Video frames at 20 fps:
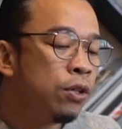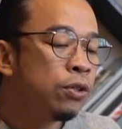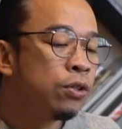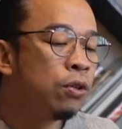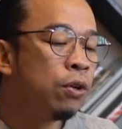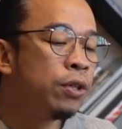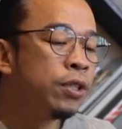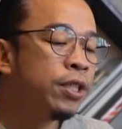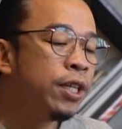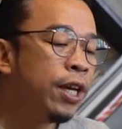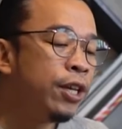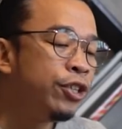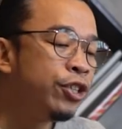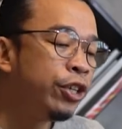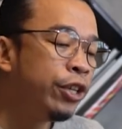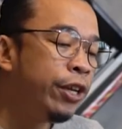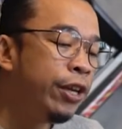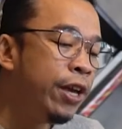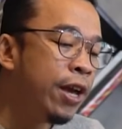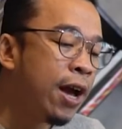So
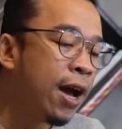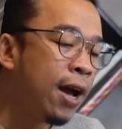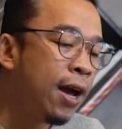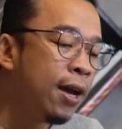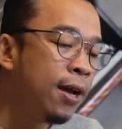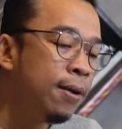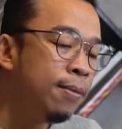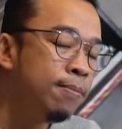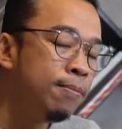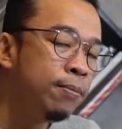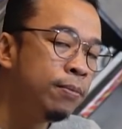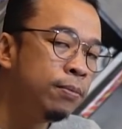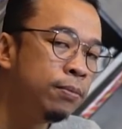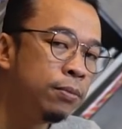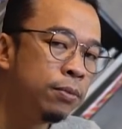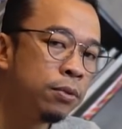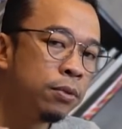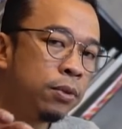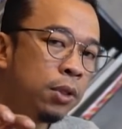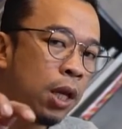essentially,
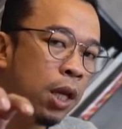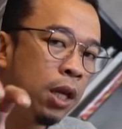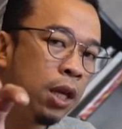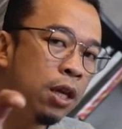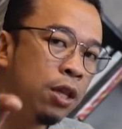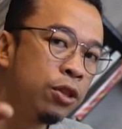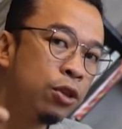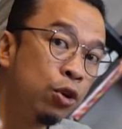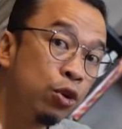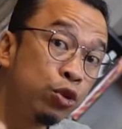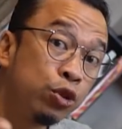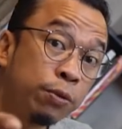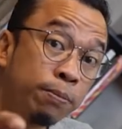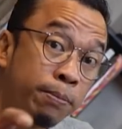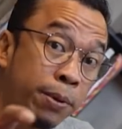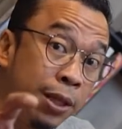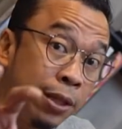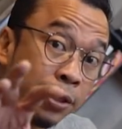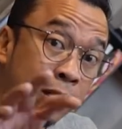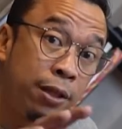I'm taking those
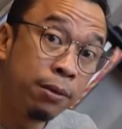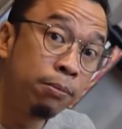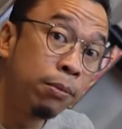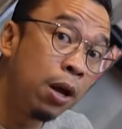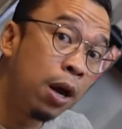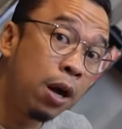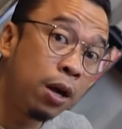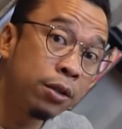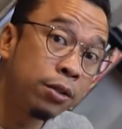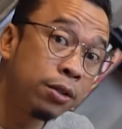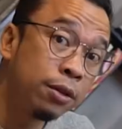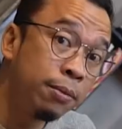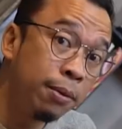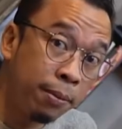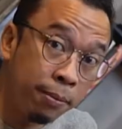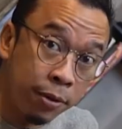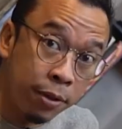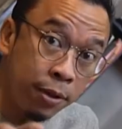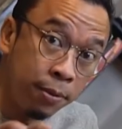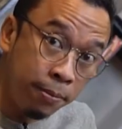building blocks.
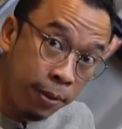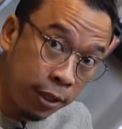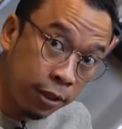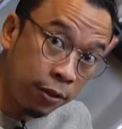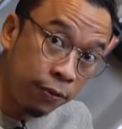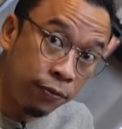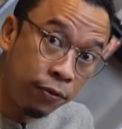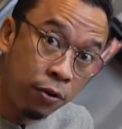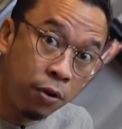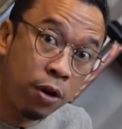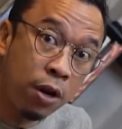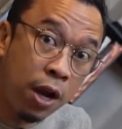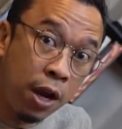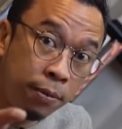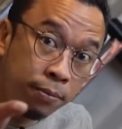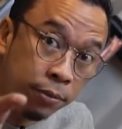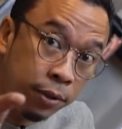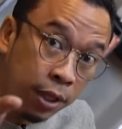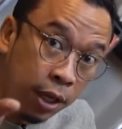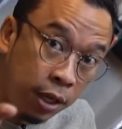Remember the metaphor?
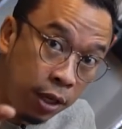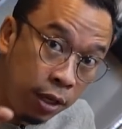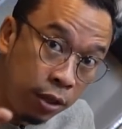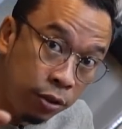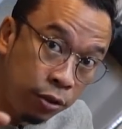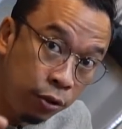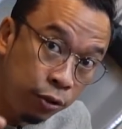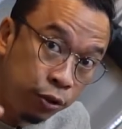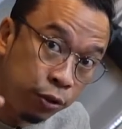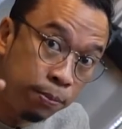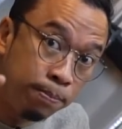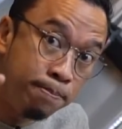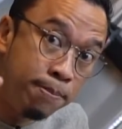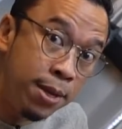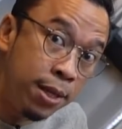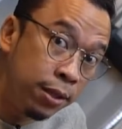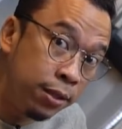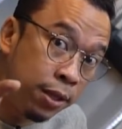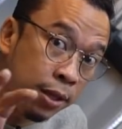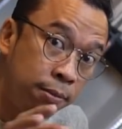I'm taking those
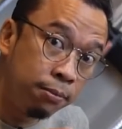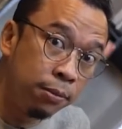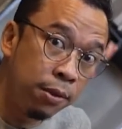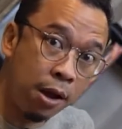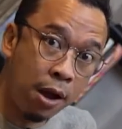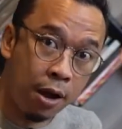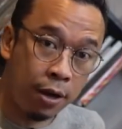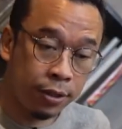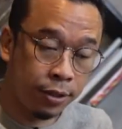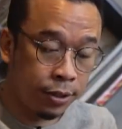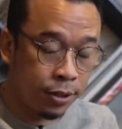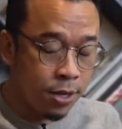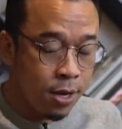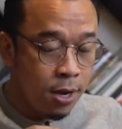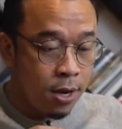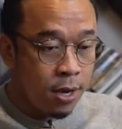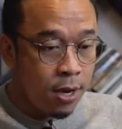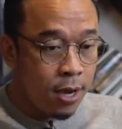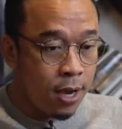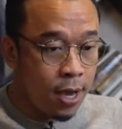building blocks
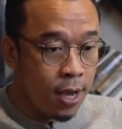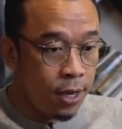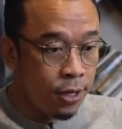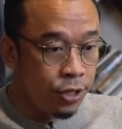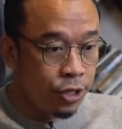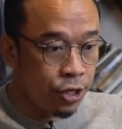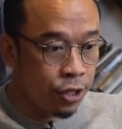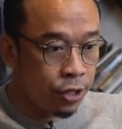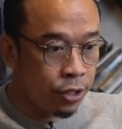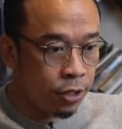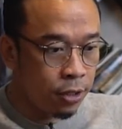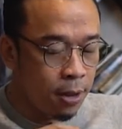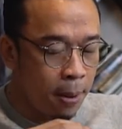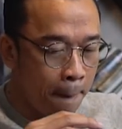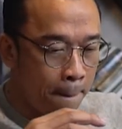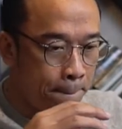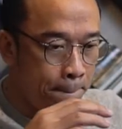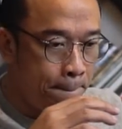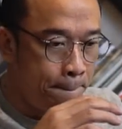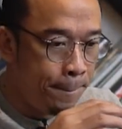and just
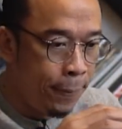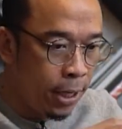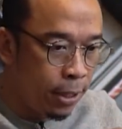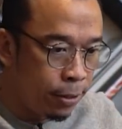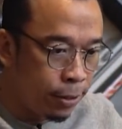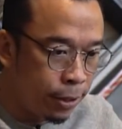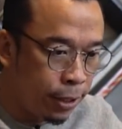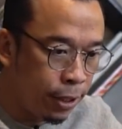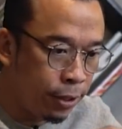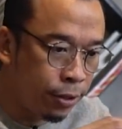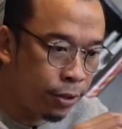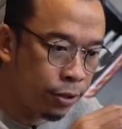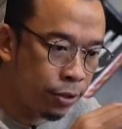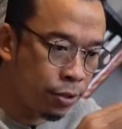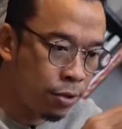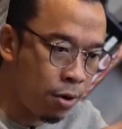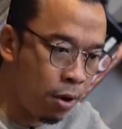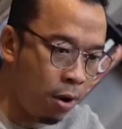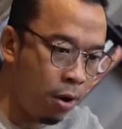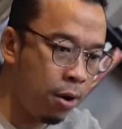building the
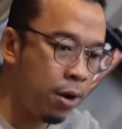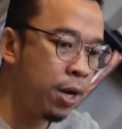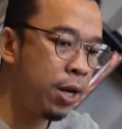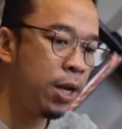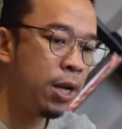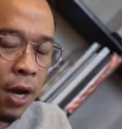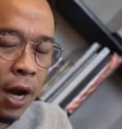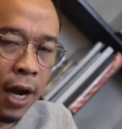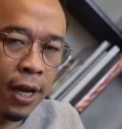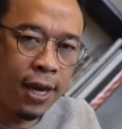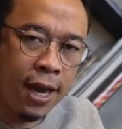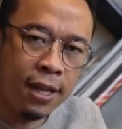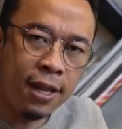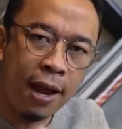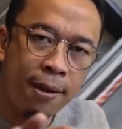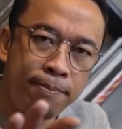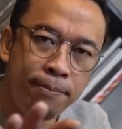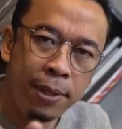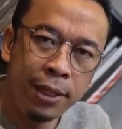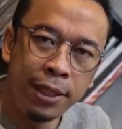story. Again,
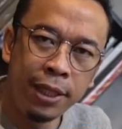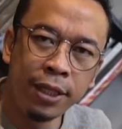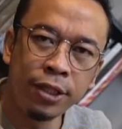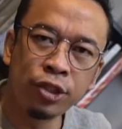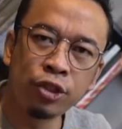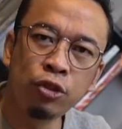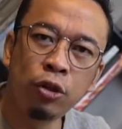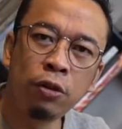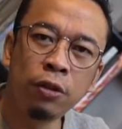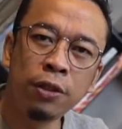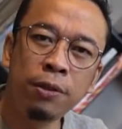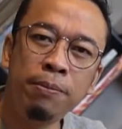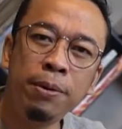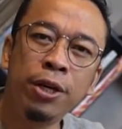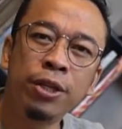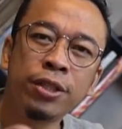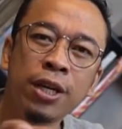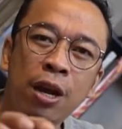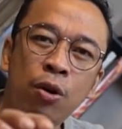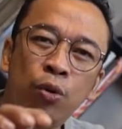I'm building a story
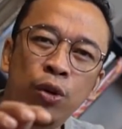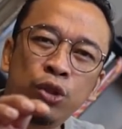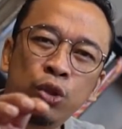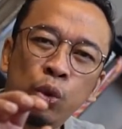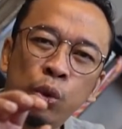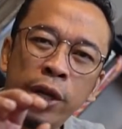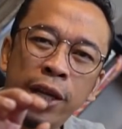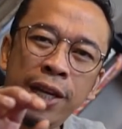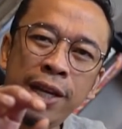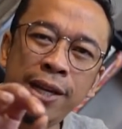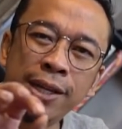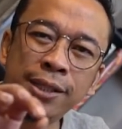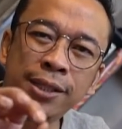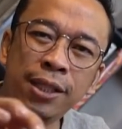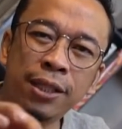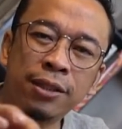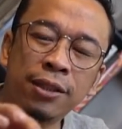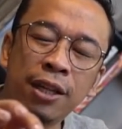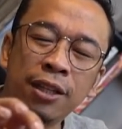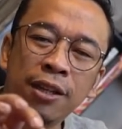because I want to
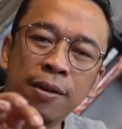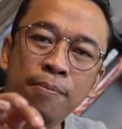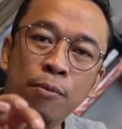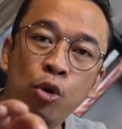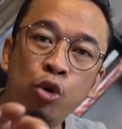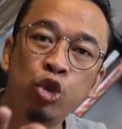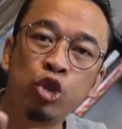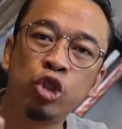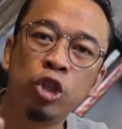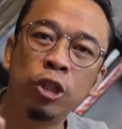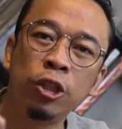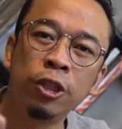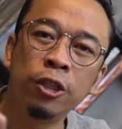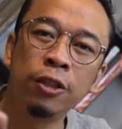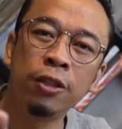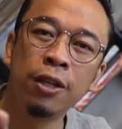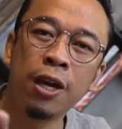elicit an emotion.